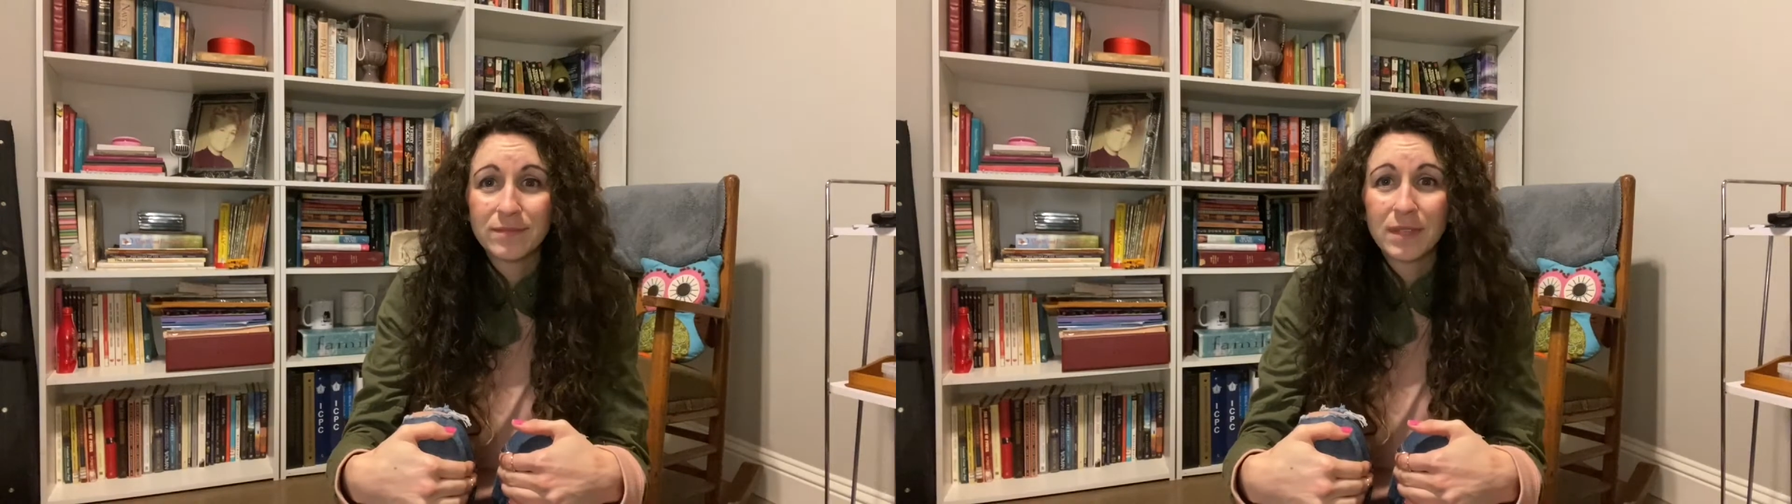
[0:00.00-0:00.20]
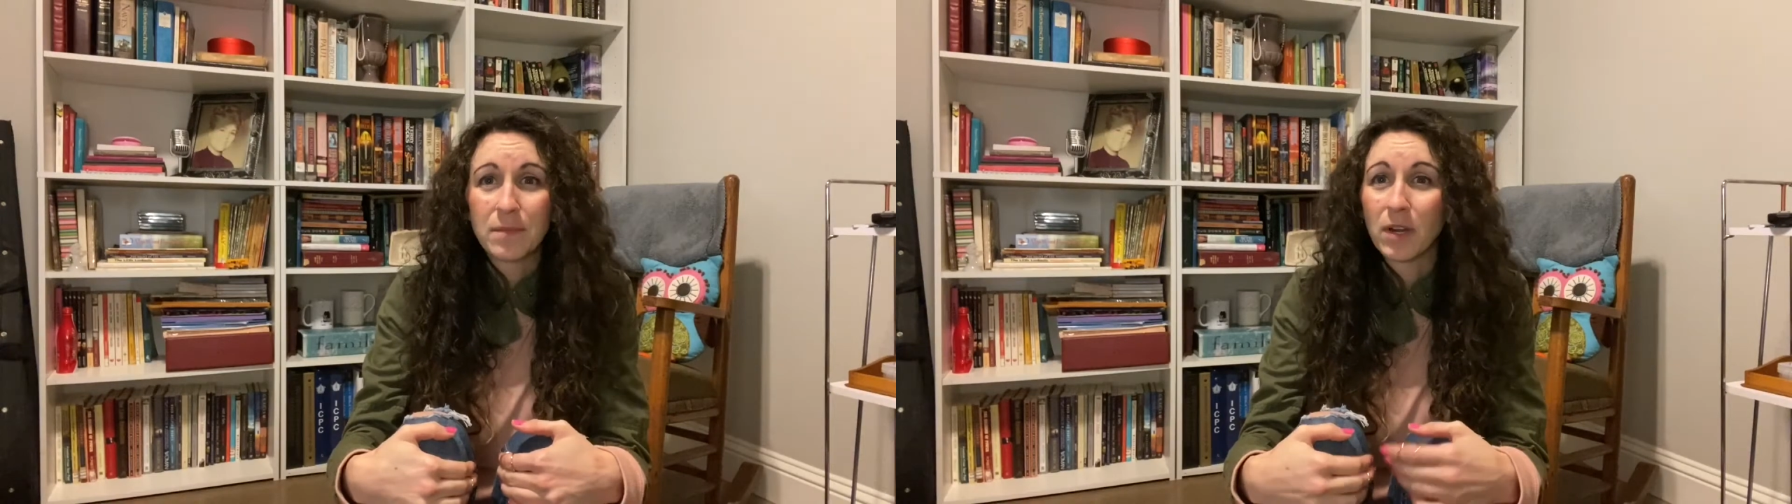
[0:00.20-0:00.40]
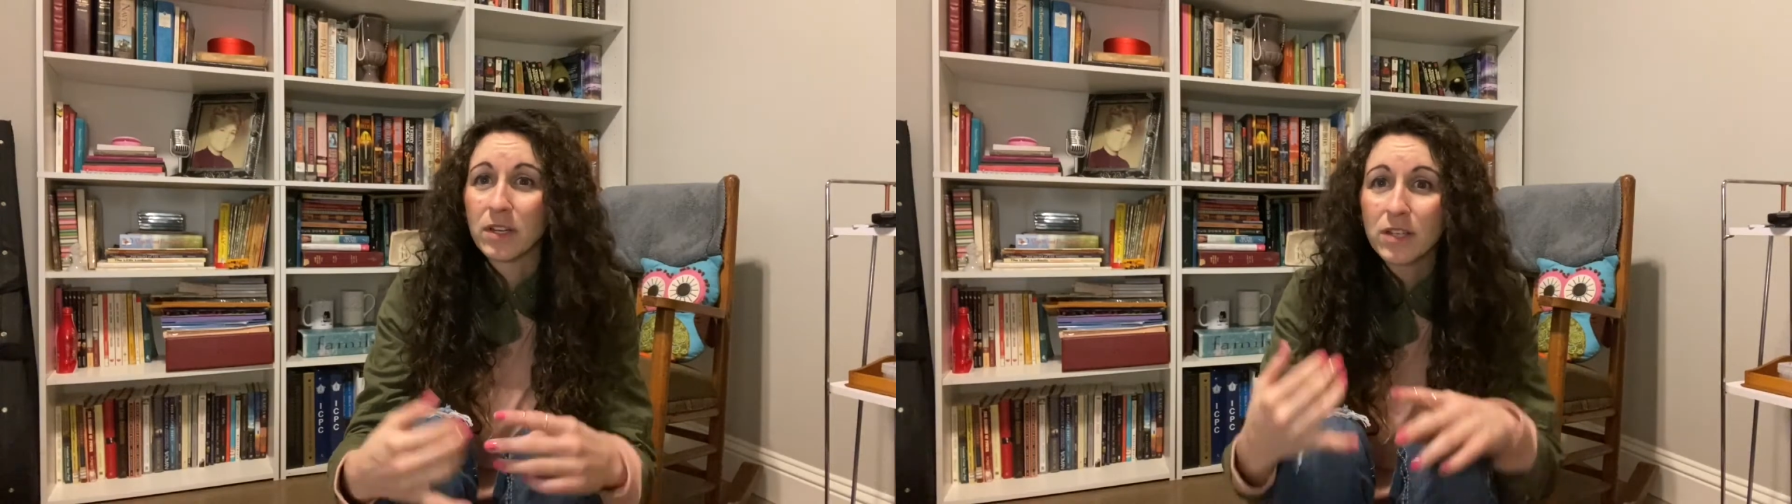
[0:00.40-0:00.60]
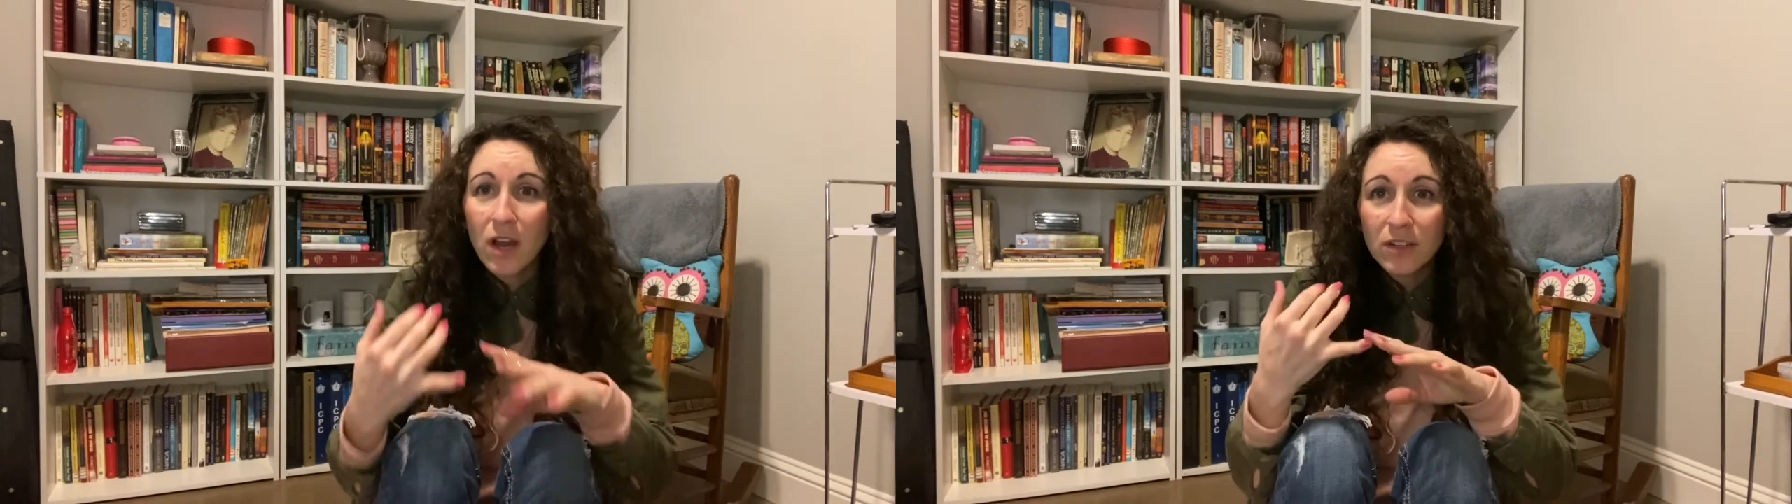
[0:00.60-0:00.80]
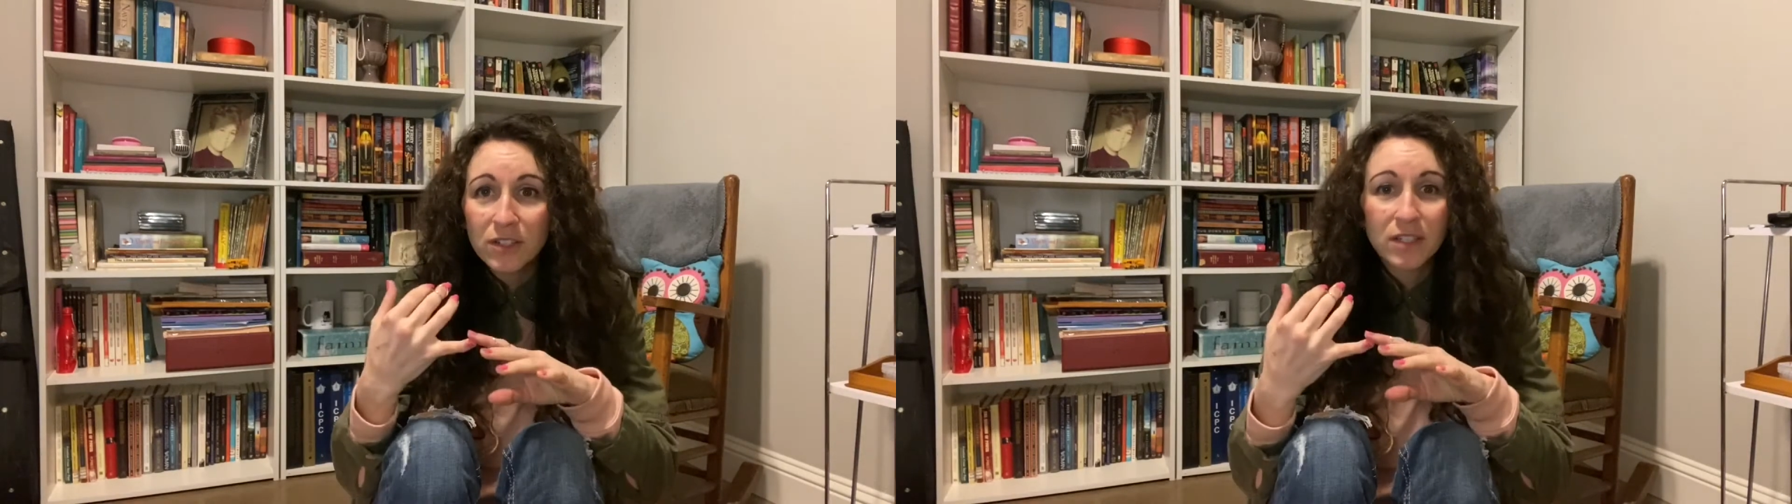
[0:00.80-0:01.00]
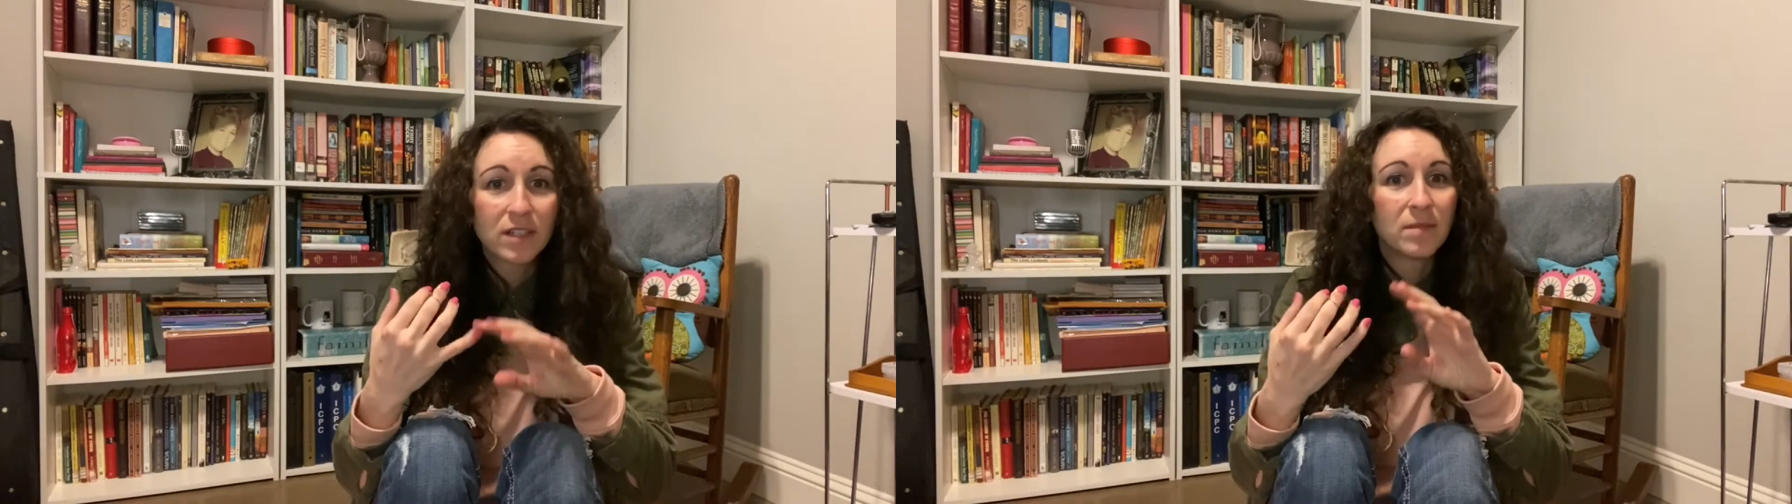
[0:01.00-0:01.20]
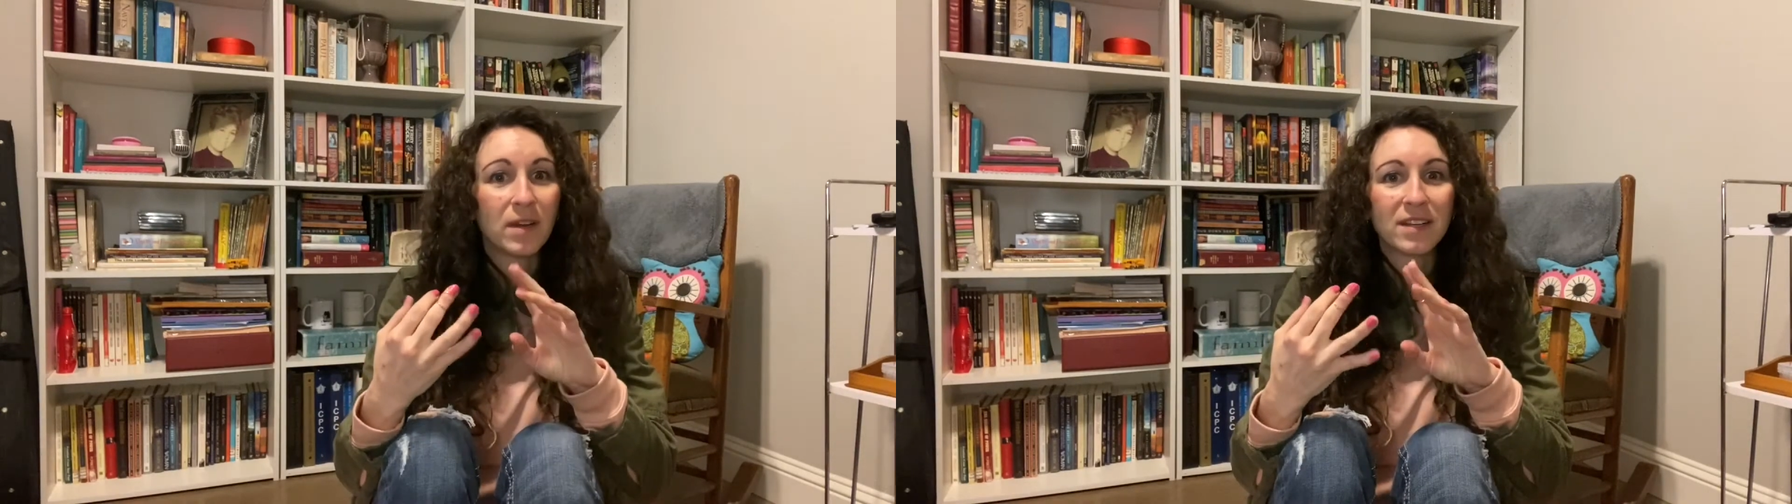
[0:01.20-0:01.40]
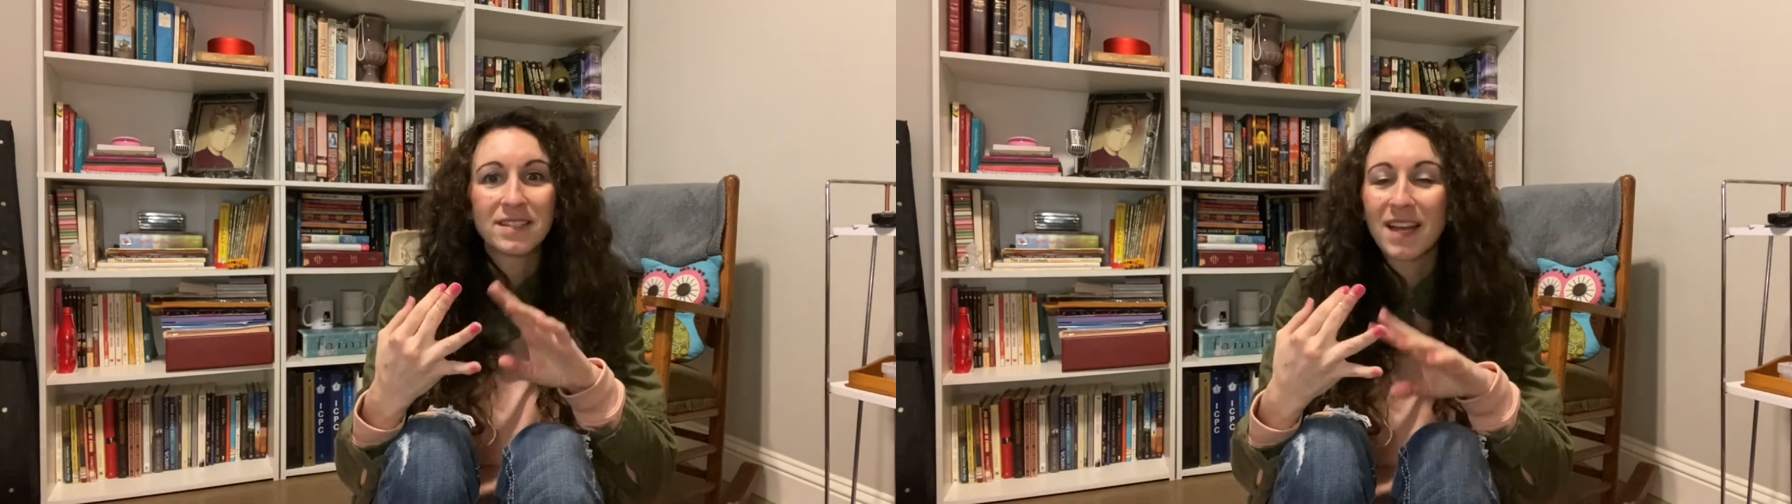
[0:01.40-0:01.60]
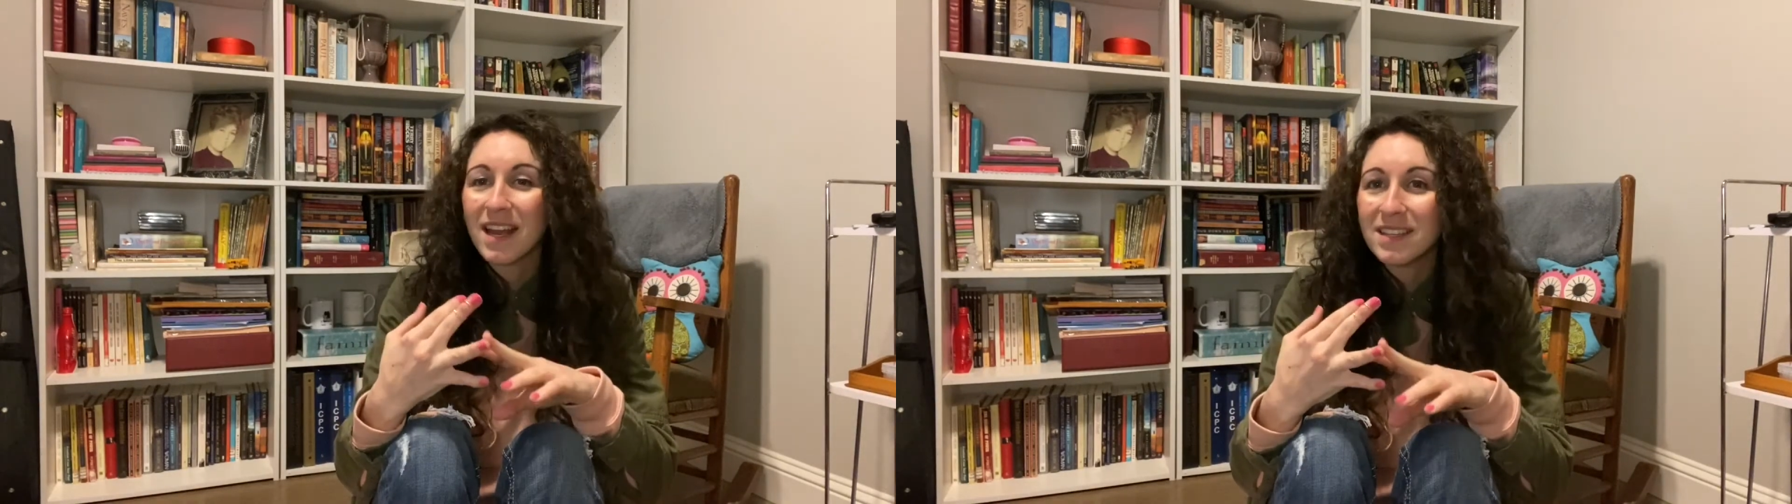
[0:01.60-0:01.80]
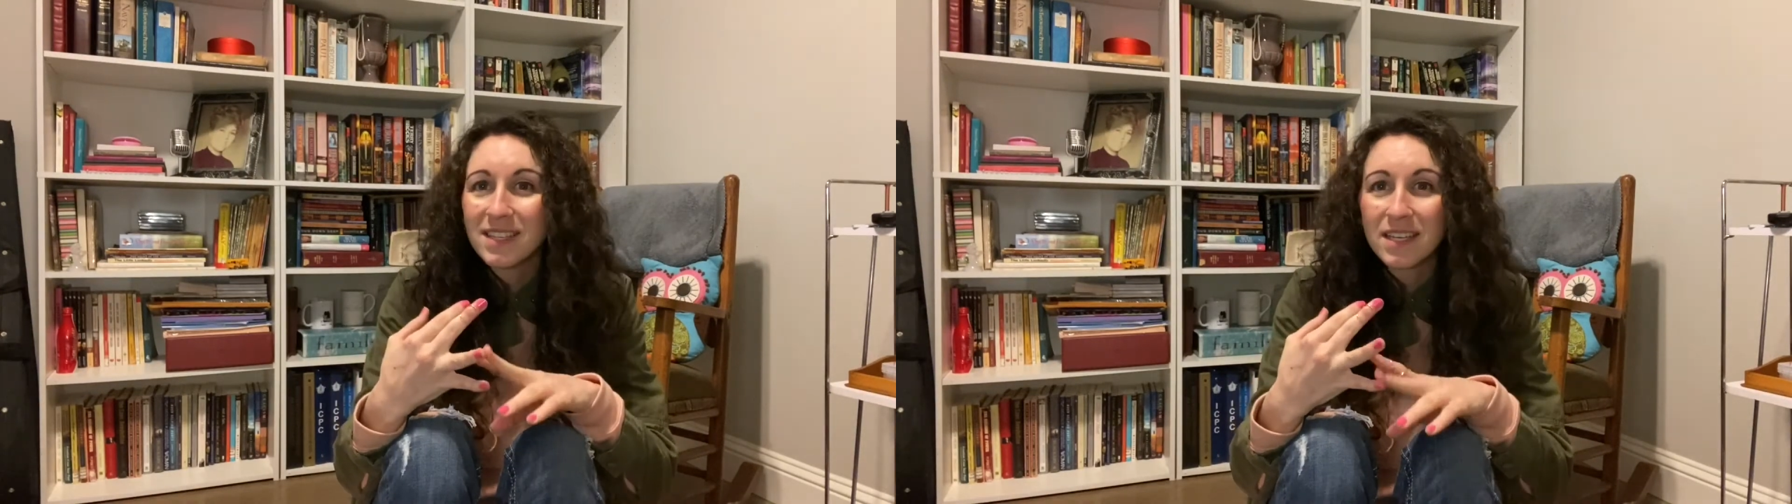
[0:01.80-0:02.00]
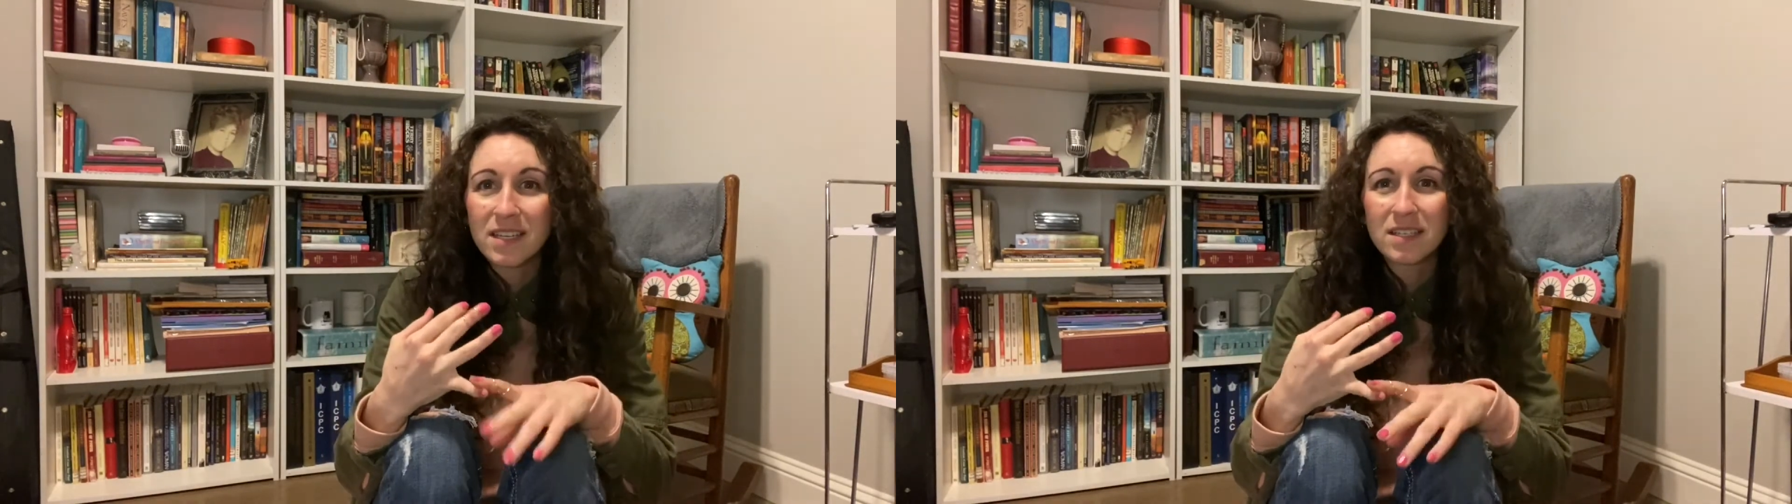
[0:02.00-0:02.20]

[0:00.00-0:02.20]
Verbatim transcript: I'm not a doctor, I'm not a scientist.